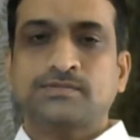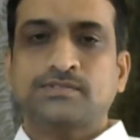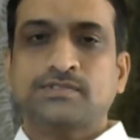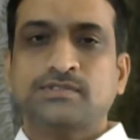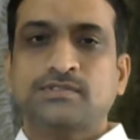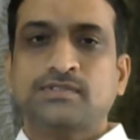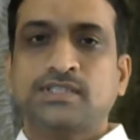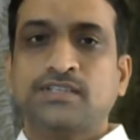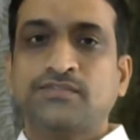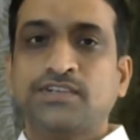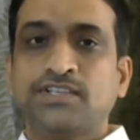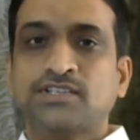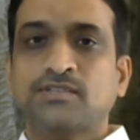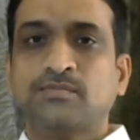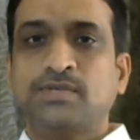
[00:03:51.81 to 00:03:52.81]
So
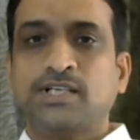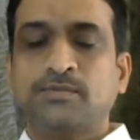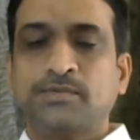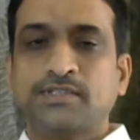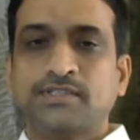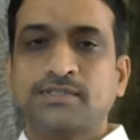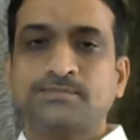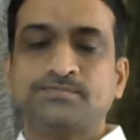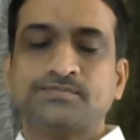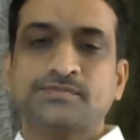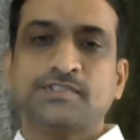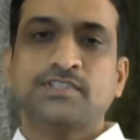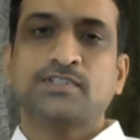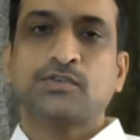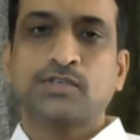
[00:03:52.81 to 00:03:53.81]
definition of blood pressure
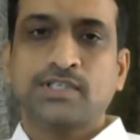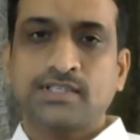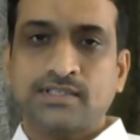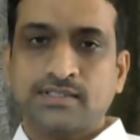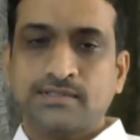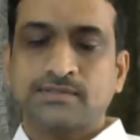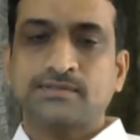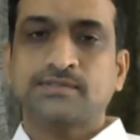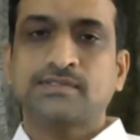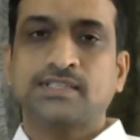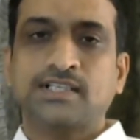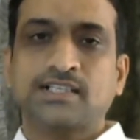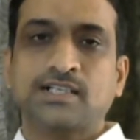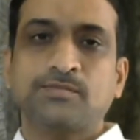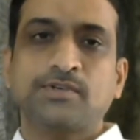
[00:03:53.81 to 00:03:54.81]
is routine
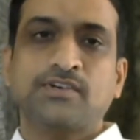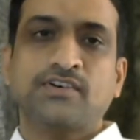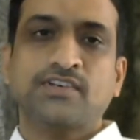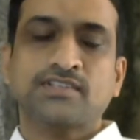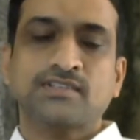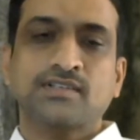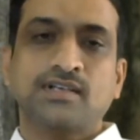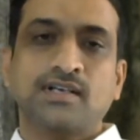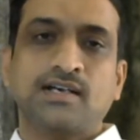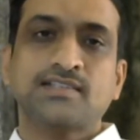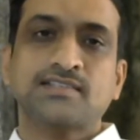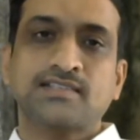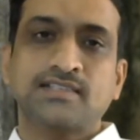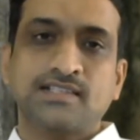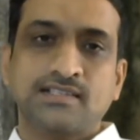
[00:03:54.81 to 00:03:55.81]
that can be
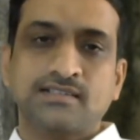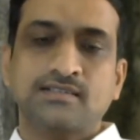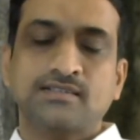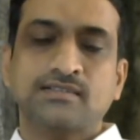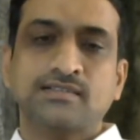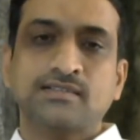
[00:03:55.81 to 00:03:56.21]
asked in